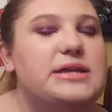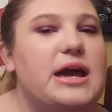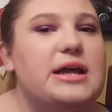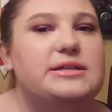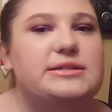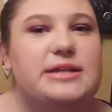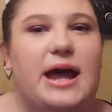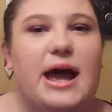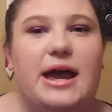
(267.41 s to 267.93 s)

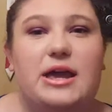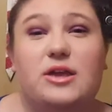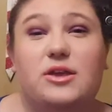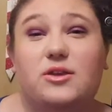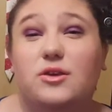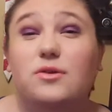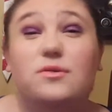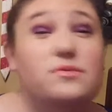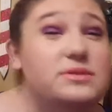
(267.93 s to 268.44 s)
Like, did I
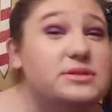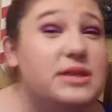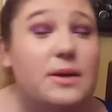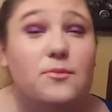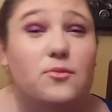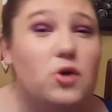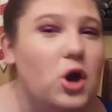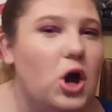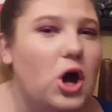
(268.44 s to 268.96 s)
use
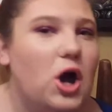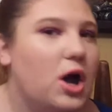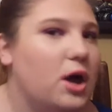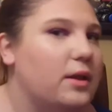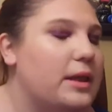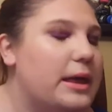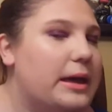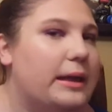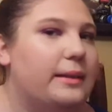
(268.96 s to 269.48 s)
them
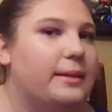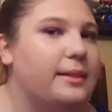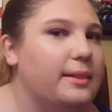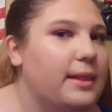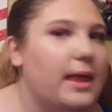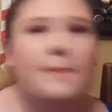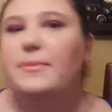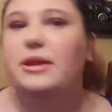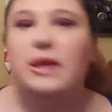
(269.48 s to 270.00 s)
wrong? Like,
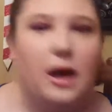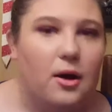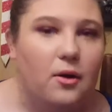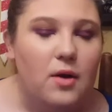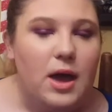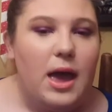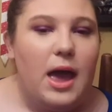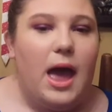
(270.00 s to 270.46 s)
let me know.